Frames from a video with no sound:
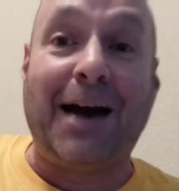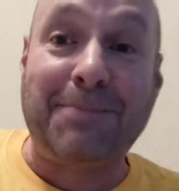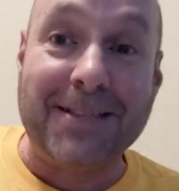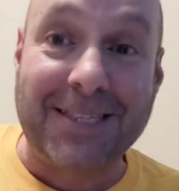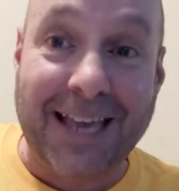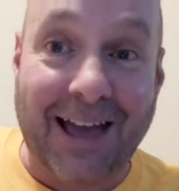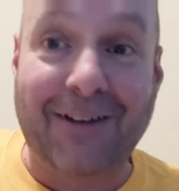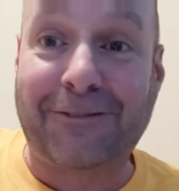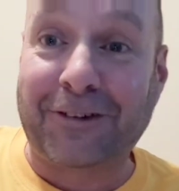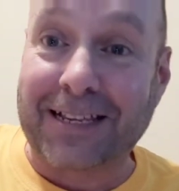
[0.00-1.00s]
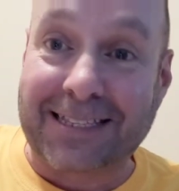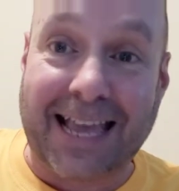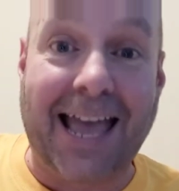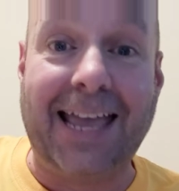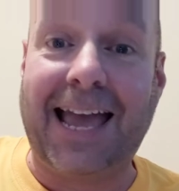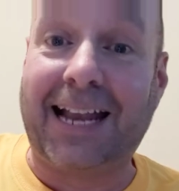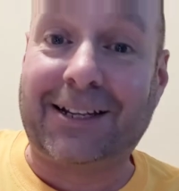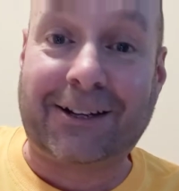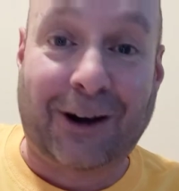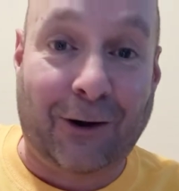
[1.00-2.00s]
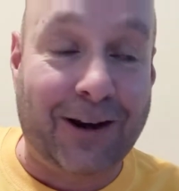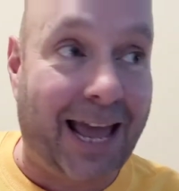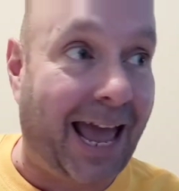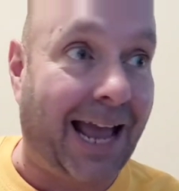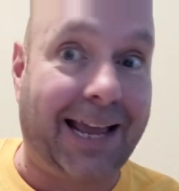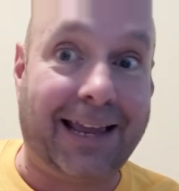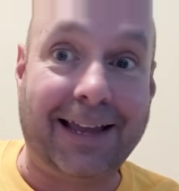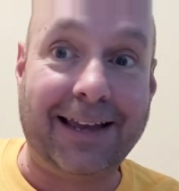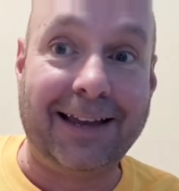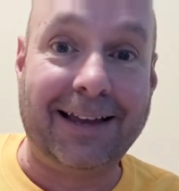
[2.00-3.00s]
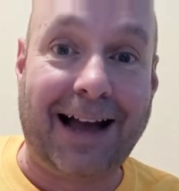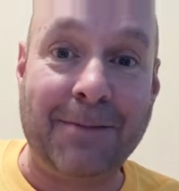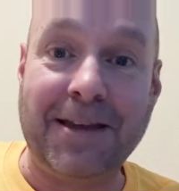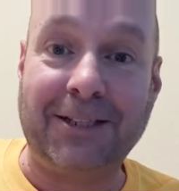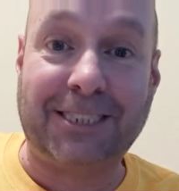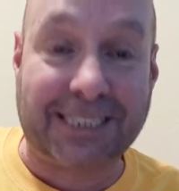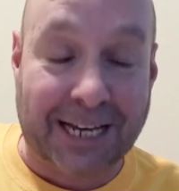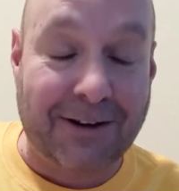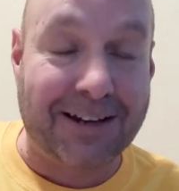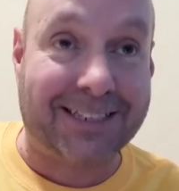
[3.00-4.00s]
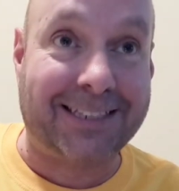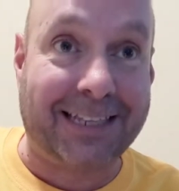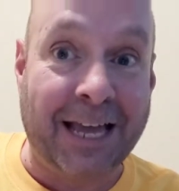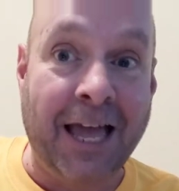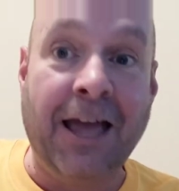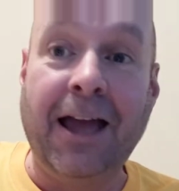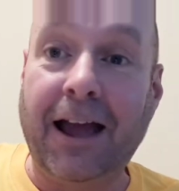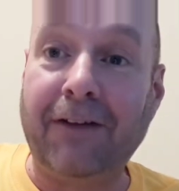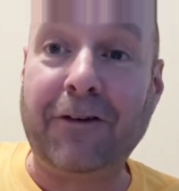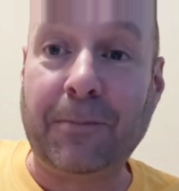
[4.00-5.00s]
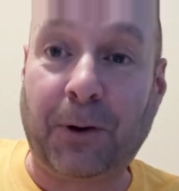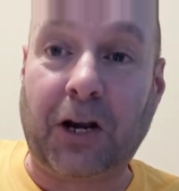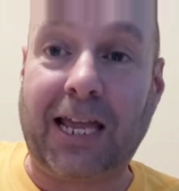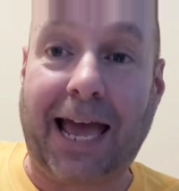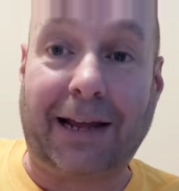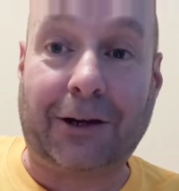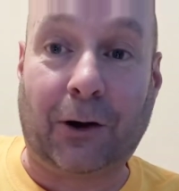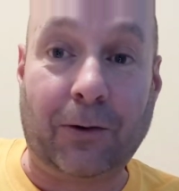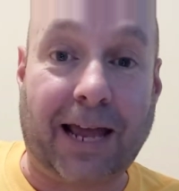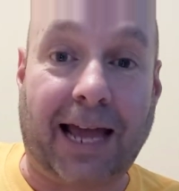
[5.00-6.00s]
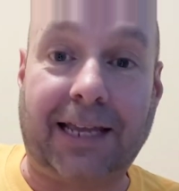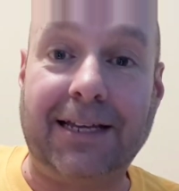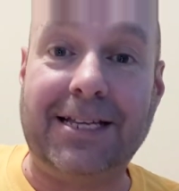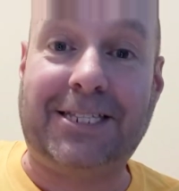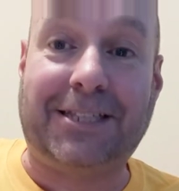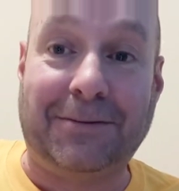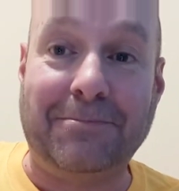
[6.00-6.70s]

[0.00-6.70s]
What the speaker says: happens every day at Kodak. I mean, seriously, everybody at Kodak is